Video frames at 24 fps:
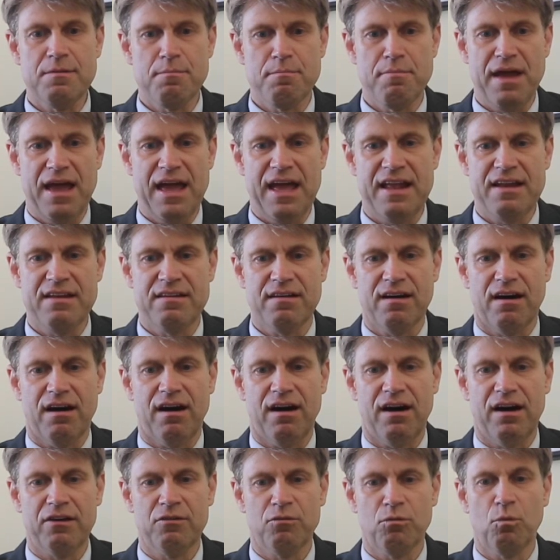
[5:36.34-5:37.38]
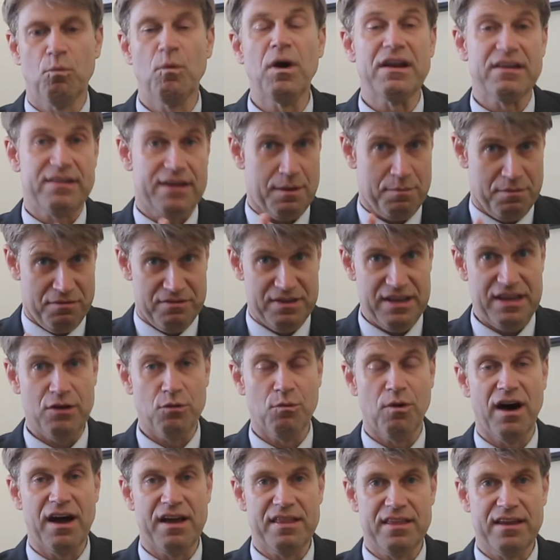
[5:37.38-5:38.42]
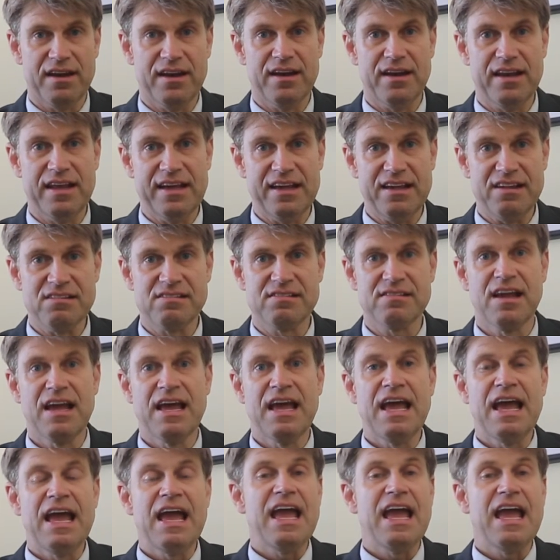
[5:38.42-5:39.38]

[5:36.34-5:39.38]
depend on what type of DUI that it is.